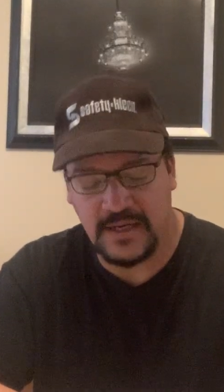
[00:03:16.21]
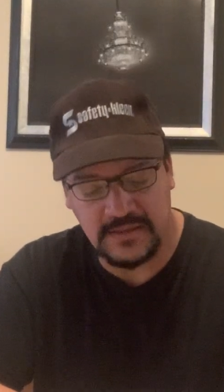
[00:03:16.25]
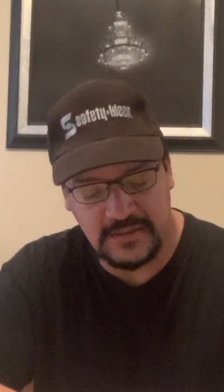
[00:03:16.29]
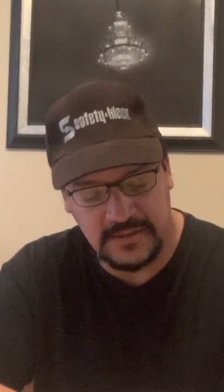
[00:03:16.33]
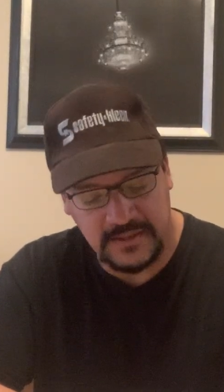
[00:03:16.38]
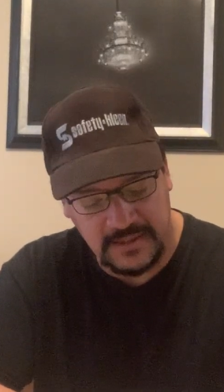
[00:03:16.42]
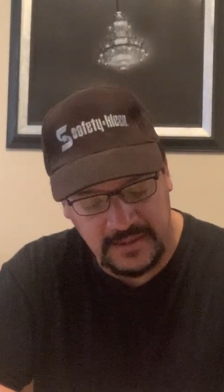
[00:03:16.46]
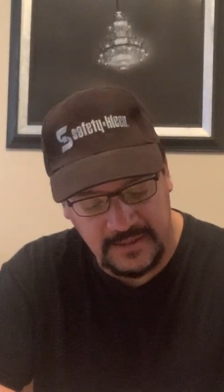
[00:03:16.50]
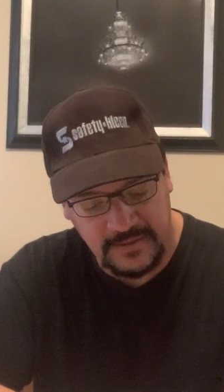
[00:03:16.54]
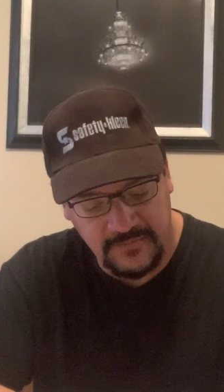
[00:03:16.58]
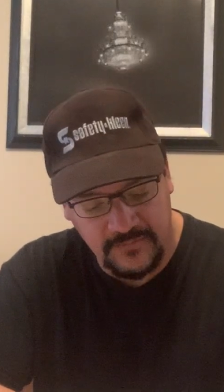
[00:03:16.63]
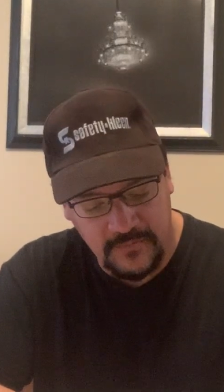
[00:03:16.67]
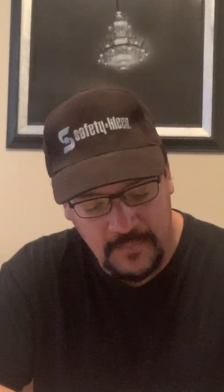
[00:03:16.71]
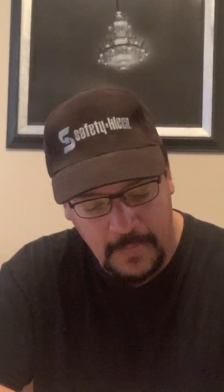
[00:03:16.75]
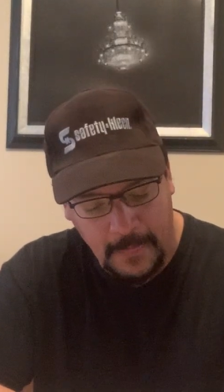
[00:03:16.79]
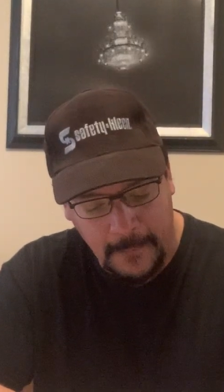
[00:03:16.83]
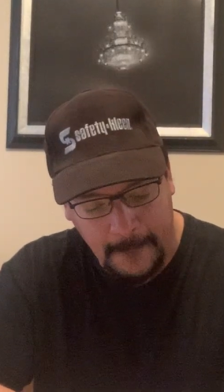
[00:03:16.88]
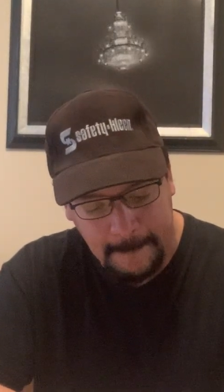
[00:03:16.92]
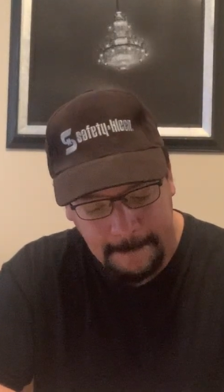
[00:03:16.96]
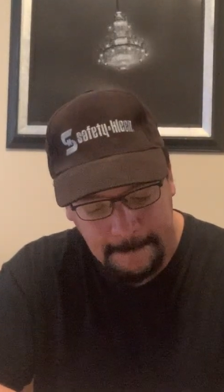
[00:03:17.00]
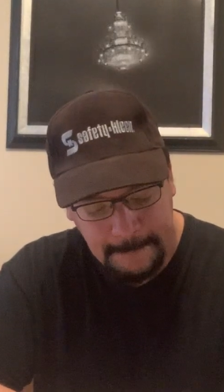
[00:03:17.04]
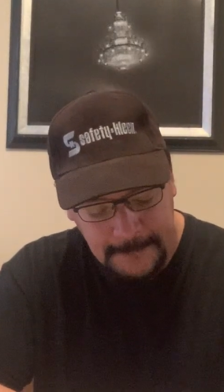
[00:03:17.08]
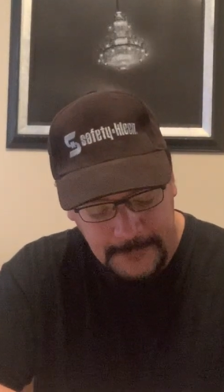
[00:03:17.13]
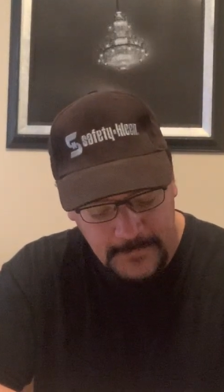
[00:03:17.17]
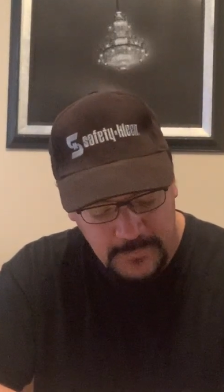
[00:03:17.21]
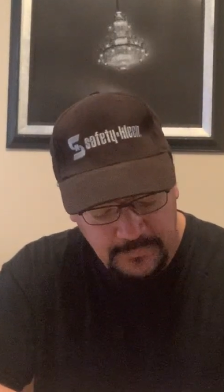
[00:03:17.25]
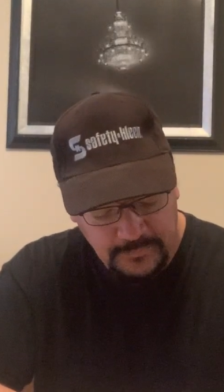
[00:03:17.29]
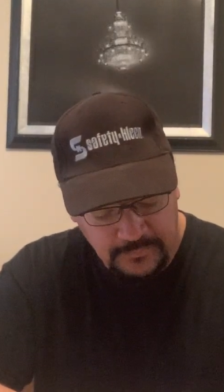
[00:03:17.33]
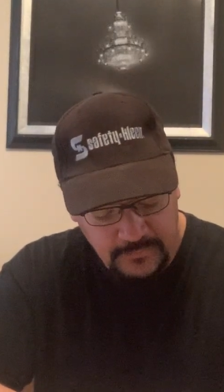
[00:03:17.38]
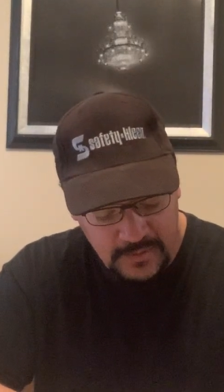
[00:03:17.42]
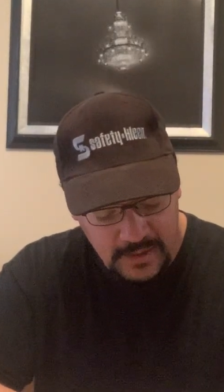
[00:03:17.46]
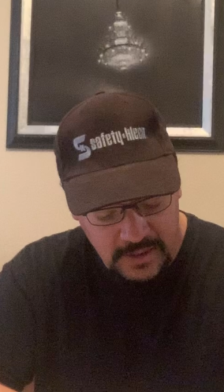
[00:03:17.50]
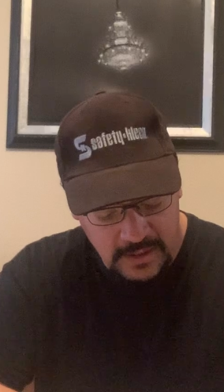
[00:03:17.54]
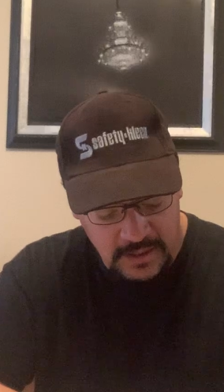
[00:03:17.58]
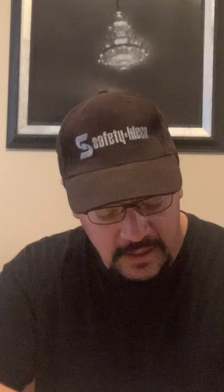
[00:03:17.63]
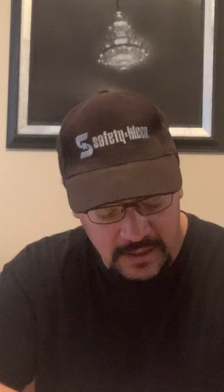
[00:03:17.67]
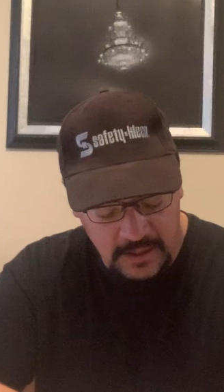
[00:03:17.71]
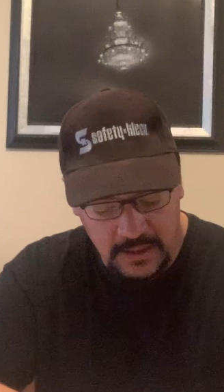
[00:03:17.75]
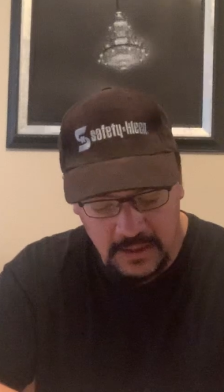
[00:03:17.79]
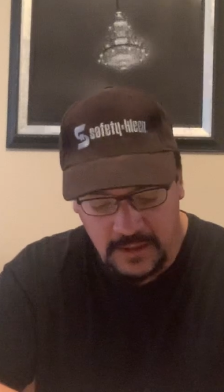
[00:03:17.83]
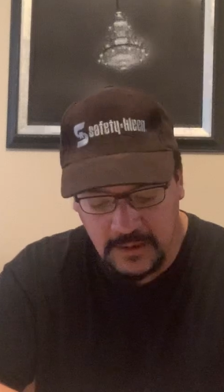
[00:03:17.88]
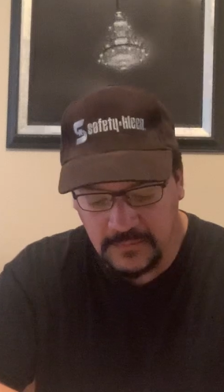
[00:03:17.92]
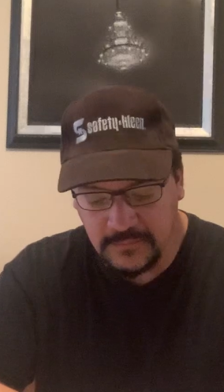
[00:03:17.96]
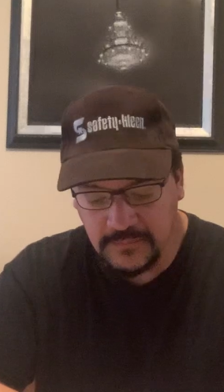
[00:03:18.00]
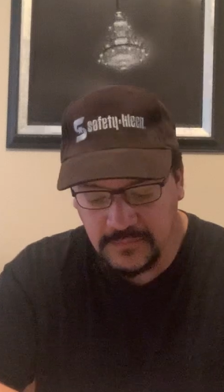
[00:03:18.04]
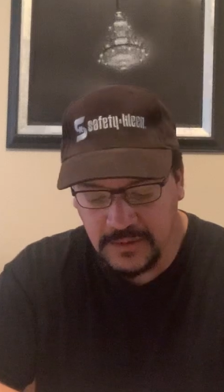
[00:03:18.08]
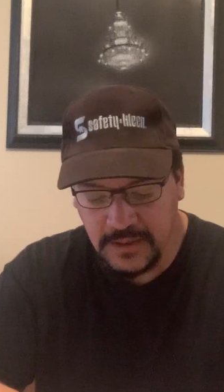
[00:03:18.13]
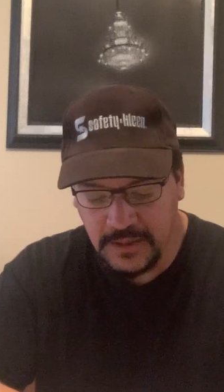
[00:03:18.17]
sleeve.
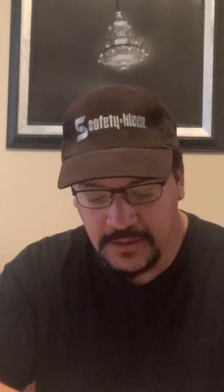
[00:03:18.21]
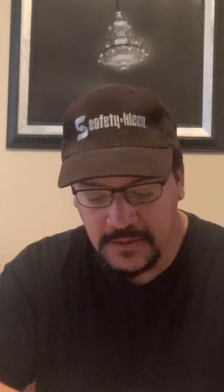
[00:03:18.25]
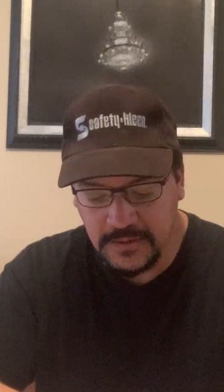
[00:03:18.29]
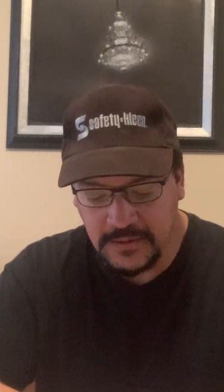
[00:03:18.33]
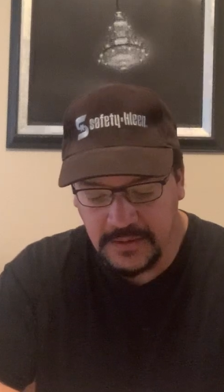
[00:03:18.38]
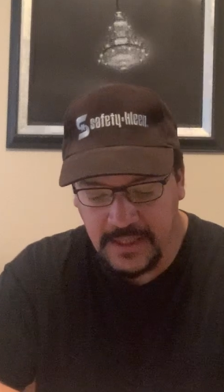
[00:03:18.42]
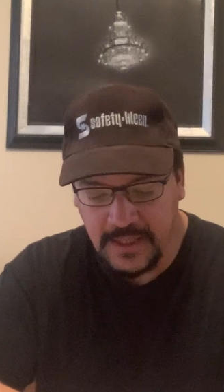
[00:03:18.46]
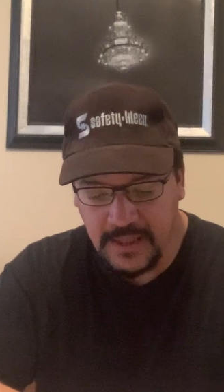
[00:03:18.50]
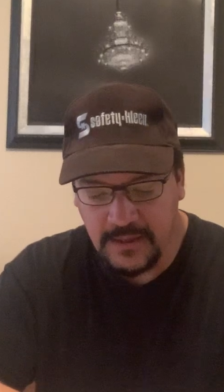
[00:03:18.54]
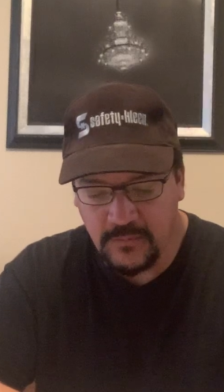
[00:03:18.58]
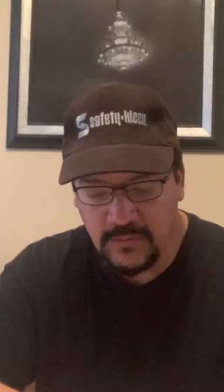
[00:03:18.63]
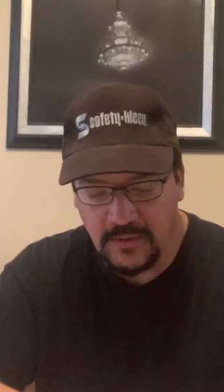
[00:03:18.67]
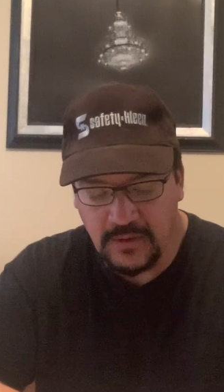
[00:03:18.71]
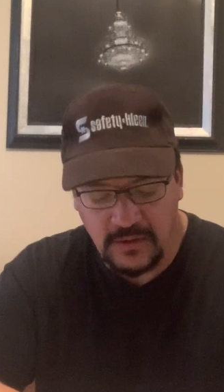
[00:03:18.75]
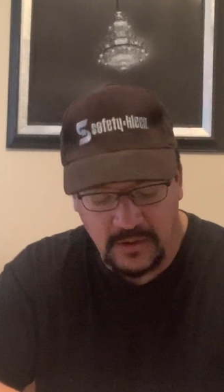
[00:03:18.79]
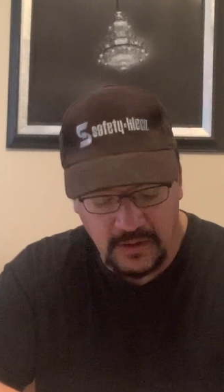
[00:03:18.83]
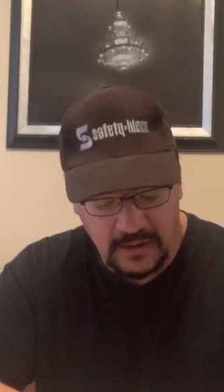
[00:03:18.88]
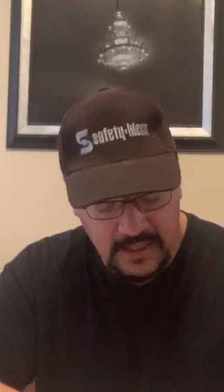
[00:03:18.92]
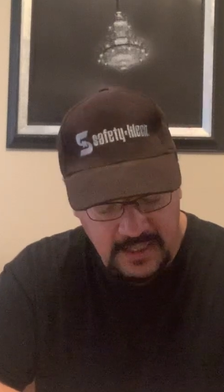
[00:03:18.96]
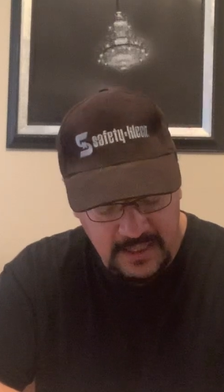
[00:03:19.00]
The other thing we look